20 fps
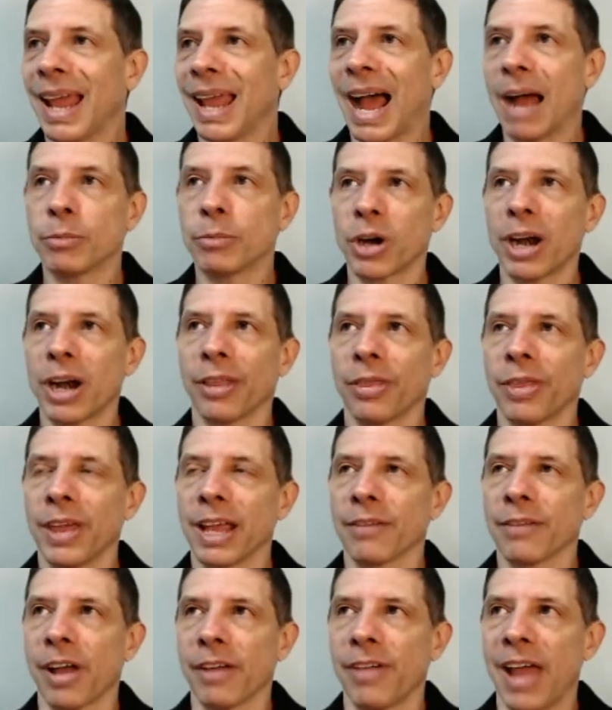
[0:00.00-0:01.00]
I'm trying to think
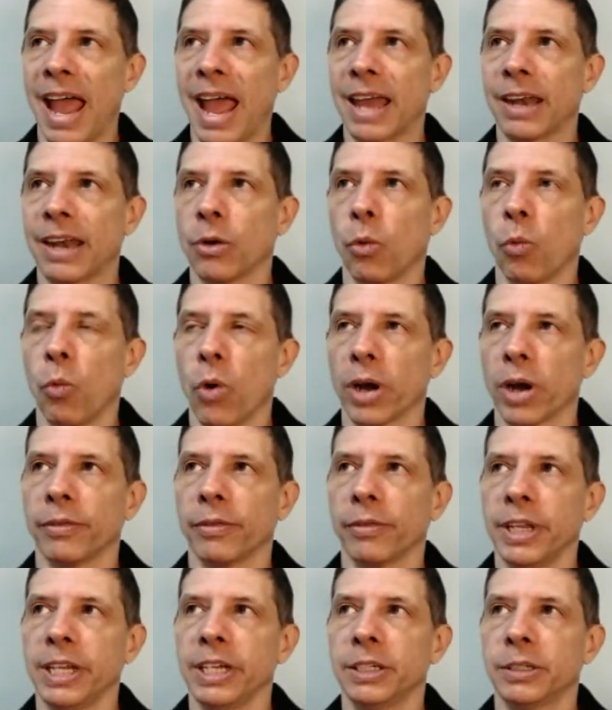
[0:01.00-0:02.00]
if I've had one
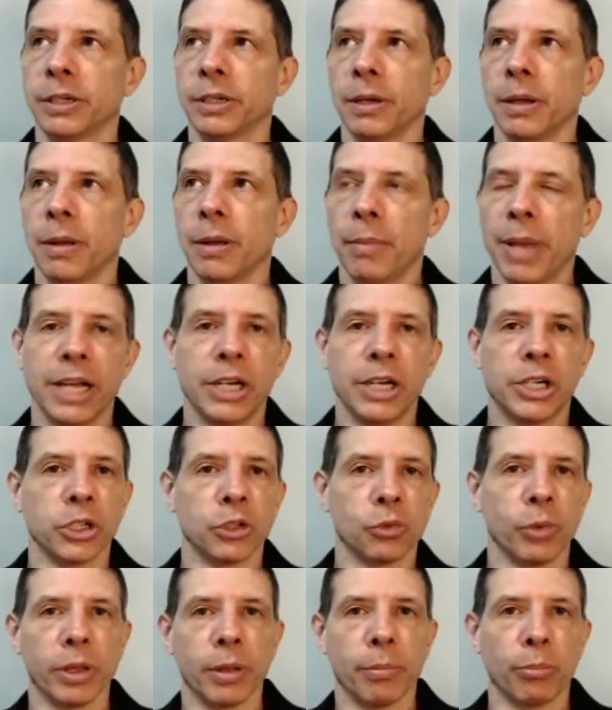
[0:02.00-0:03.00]
of these
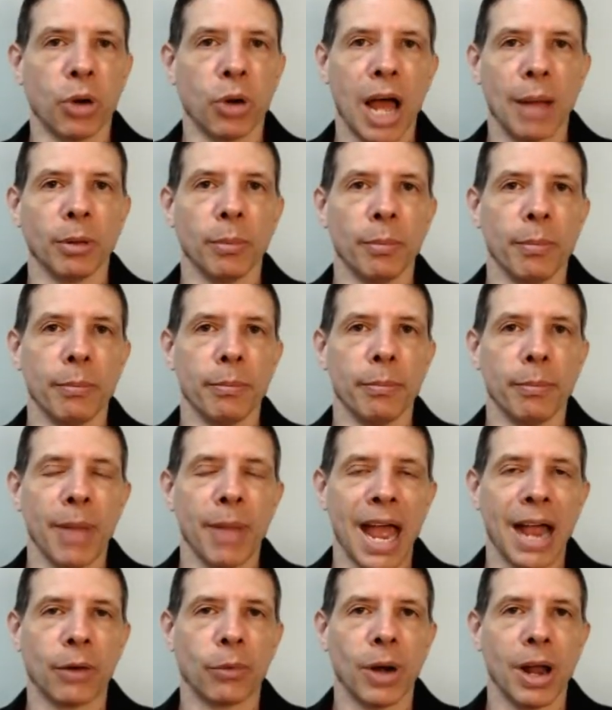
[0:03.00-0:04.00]
patients with a problem
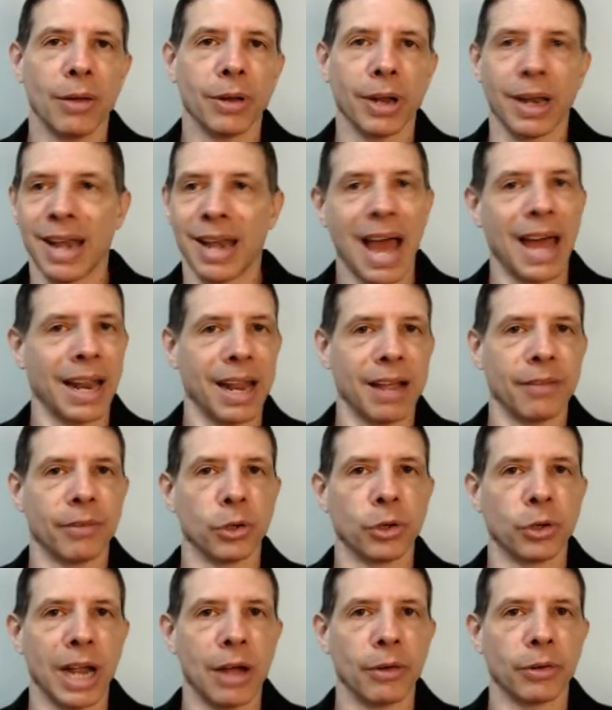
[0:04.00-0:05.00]
background not have a
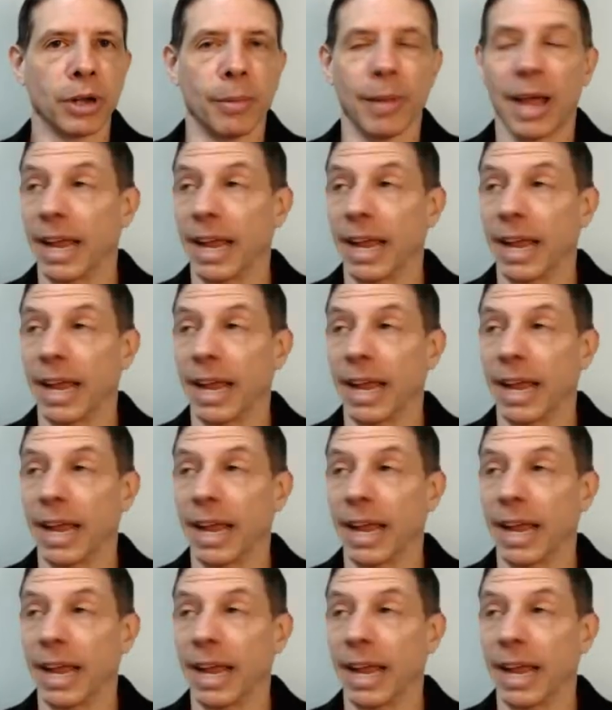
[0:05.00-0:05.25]
good outcome.